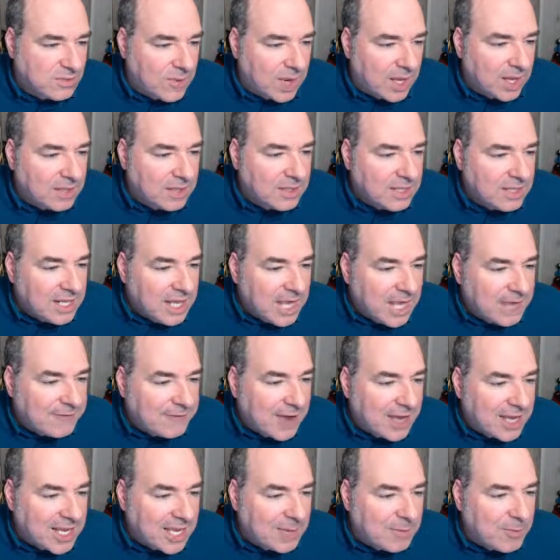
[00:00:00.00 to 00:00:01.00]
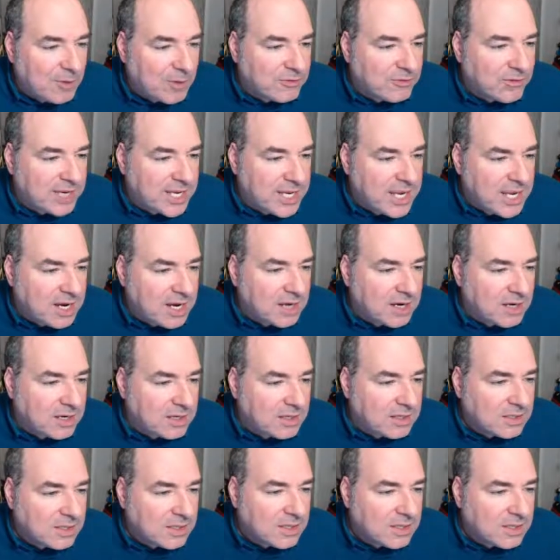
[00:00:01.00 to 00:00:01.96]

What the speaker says: Well, if I come over here